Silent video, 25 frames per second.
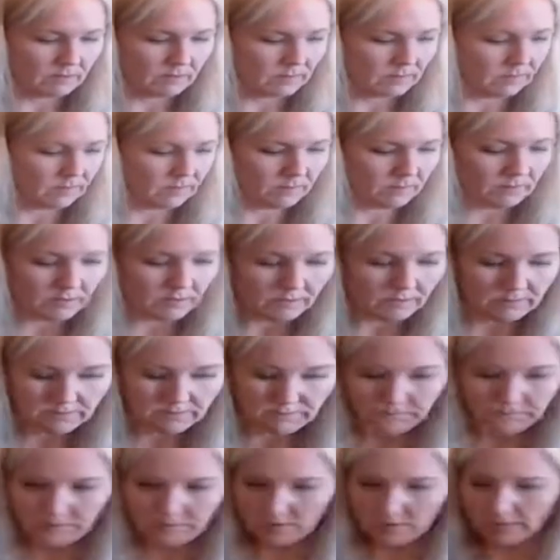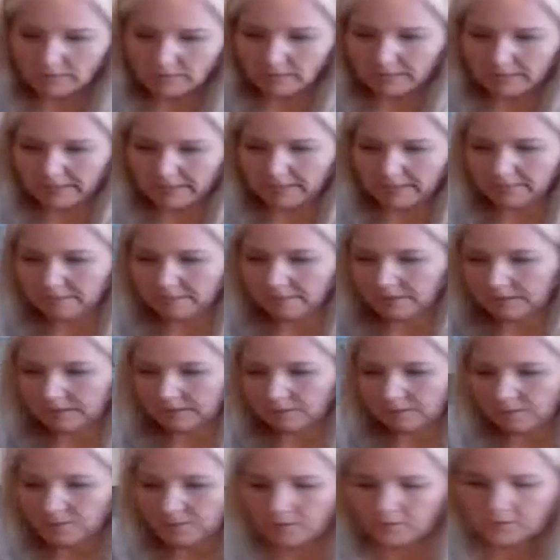Start. All right, let's
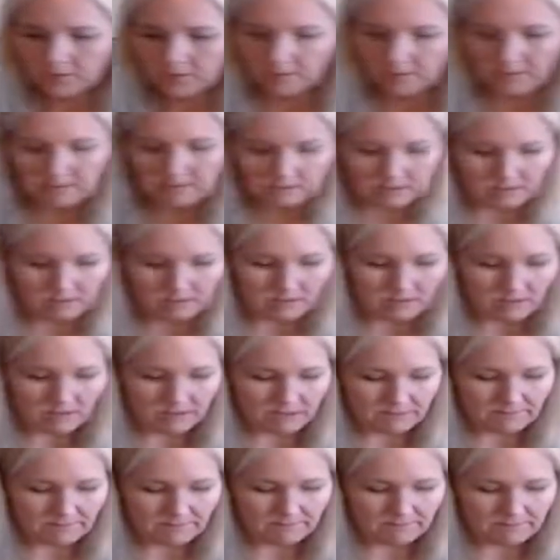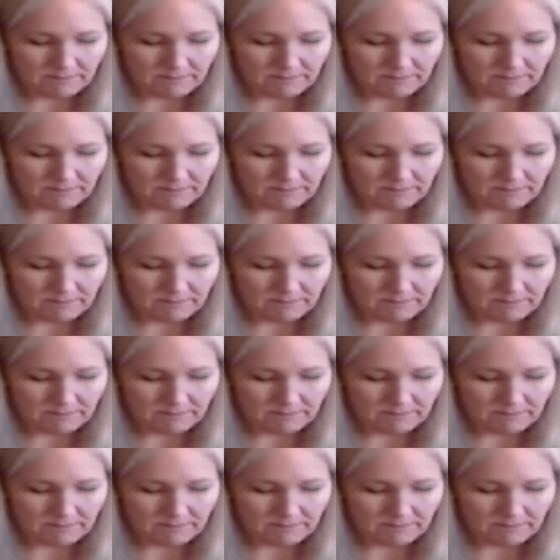pull this off.